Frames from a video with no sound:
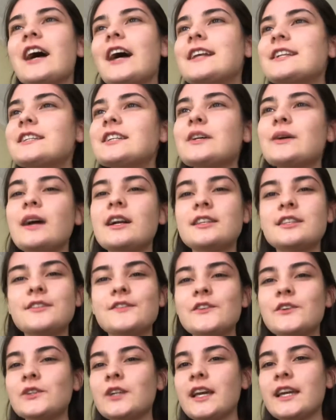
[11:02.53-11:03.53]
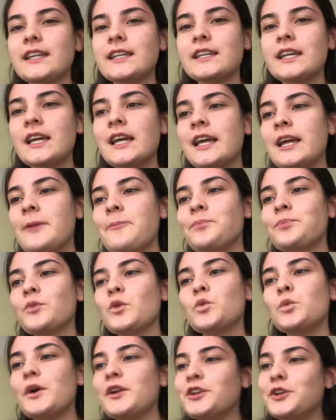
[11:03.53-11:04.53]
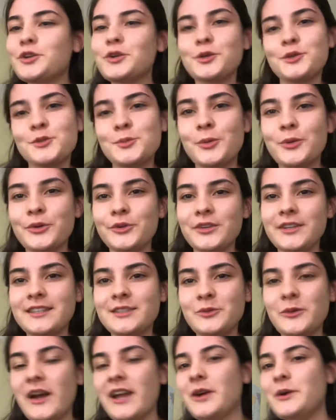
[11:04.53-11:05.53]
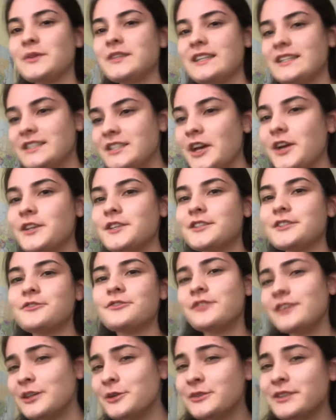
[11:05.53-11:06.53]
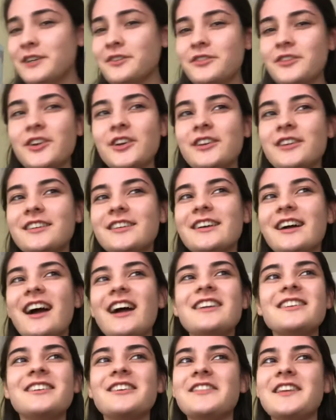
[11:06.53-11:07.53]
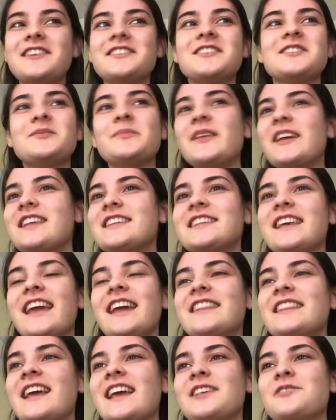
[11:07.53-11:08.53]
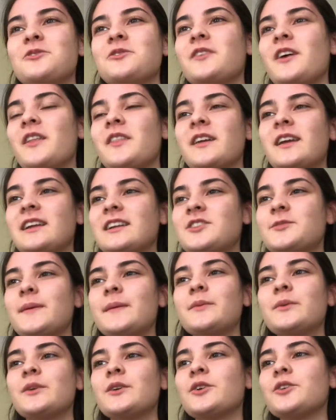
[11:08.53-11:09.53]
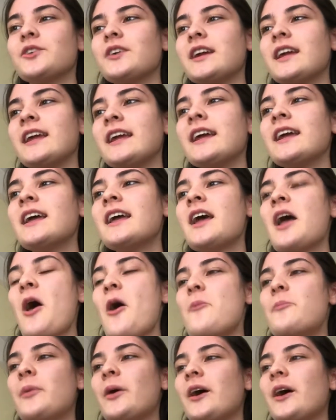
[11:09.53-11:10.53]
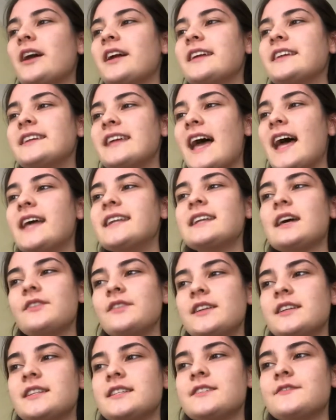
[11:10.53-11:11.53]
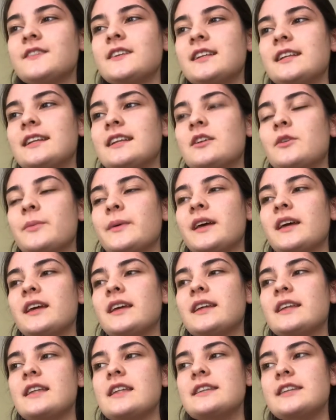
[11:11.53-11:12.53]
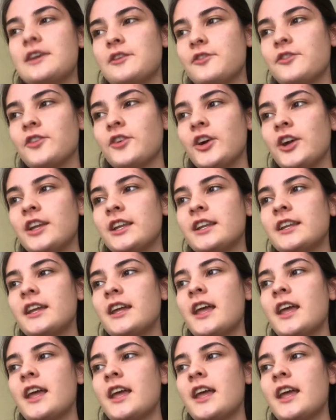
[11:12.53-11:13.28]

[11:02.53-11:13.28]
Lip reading: I don't know, I just feel like when you cross the border into Wales, it does feel different. I don't know if that's just me saying this or if other English people would agree, but yeah, it definitely does feel a little bit different.